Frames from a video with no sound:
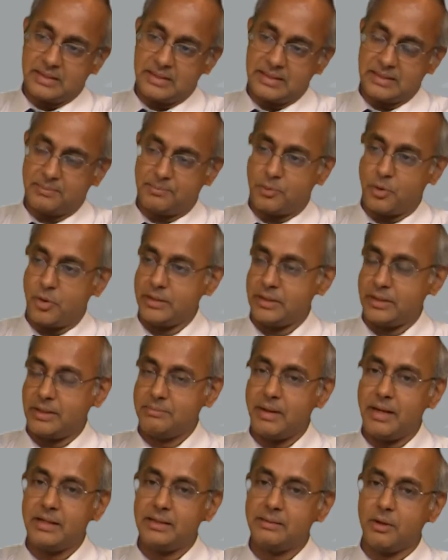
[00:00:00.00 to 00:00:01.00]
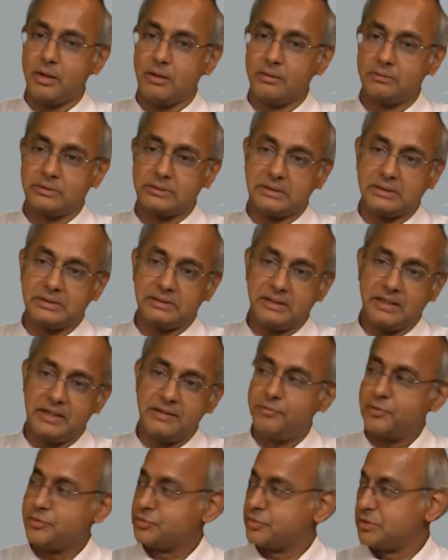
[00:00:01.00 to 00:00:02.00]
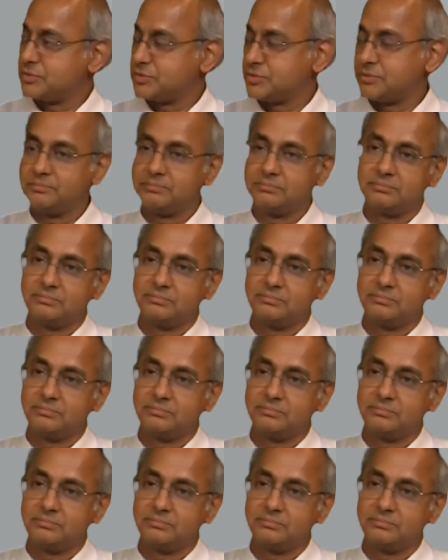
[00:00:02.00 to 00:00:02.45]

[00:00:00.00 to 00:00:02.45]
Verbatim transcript: and the point I made about uh, Infosys,